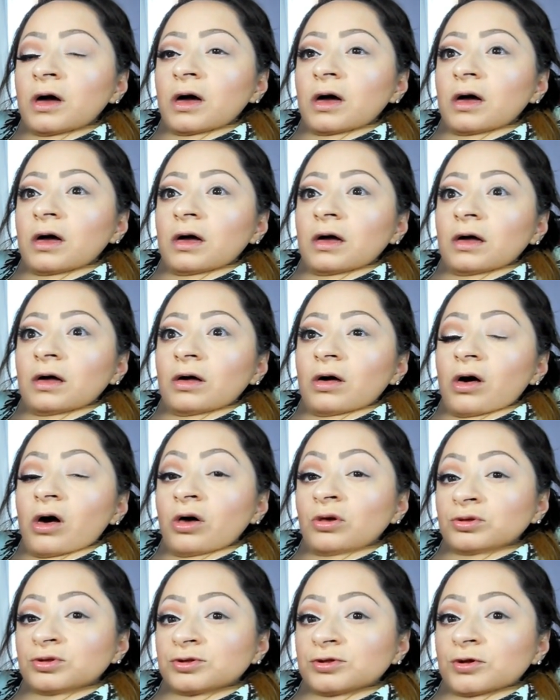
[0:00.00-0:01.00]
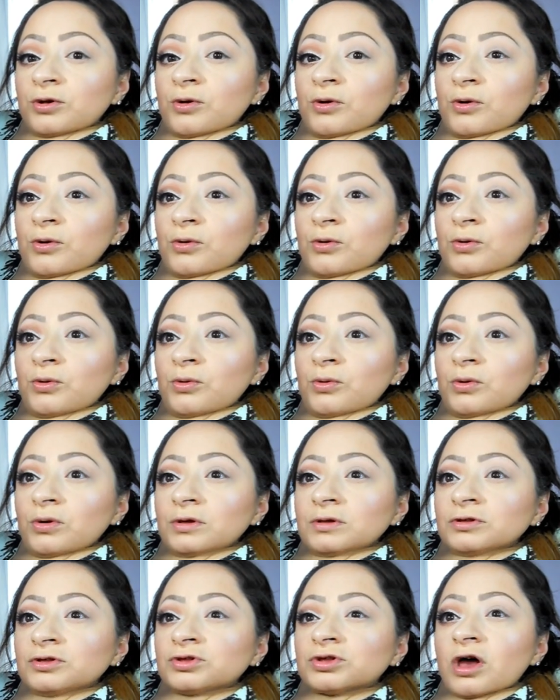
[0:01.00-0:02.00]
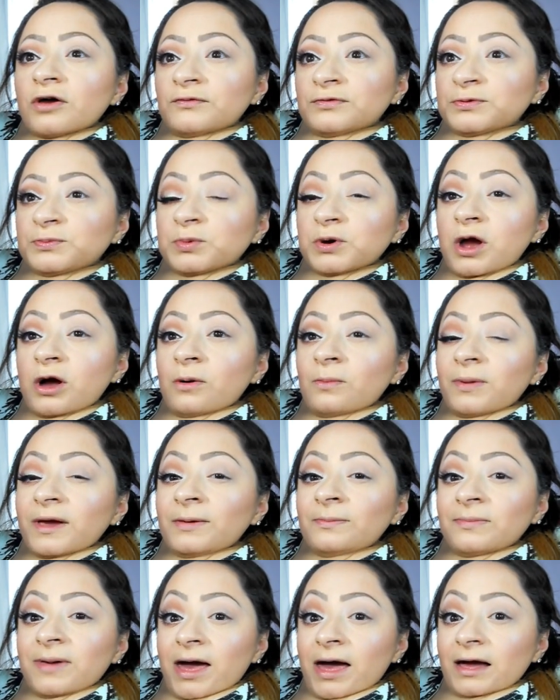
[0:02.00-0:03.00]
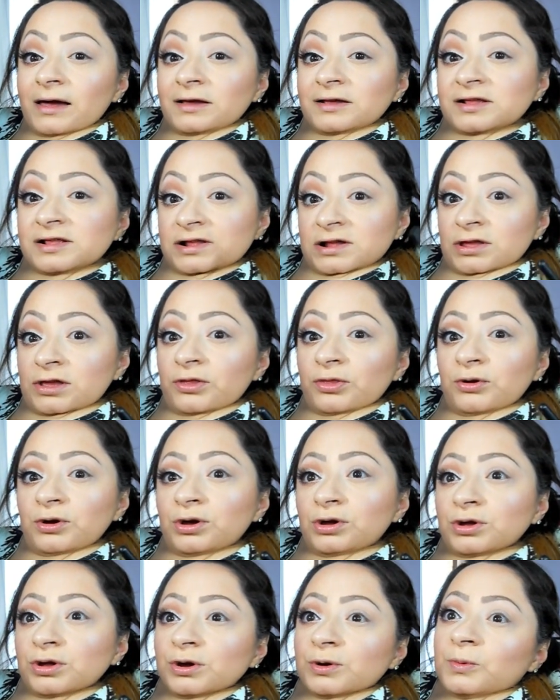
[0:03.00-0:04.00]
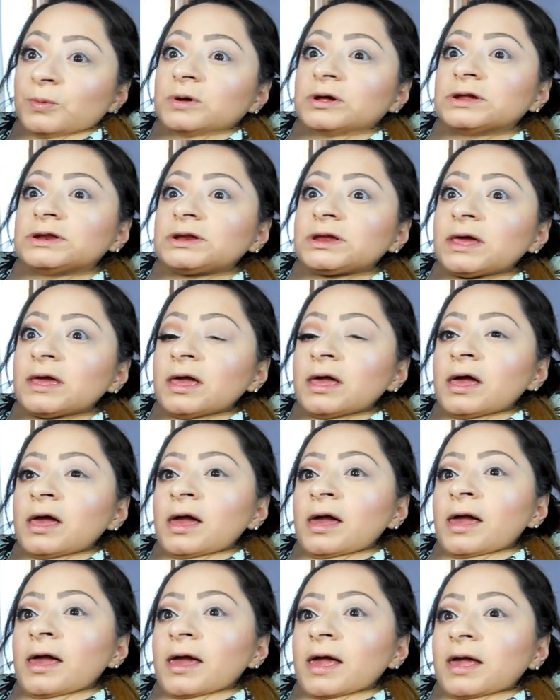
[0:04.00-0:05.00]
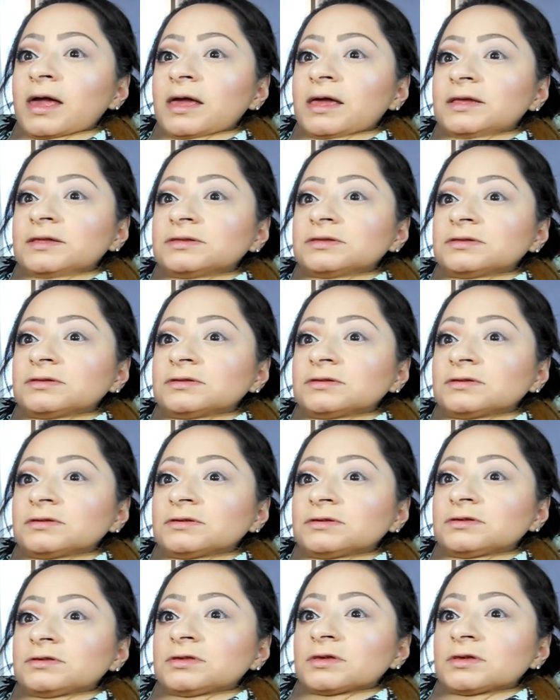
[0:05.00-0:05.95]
Also, Soft Brown by MAC is another good one. And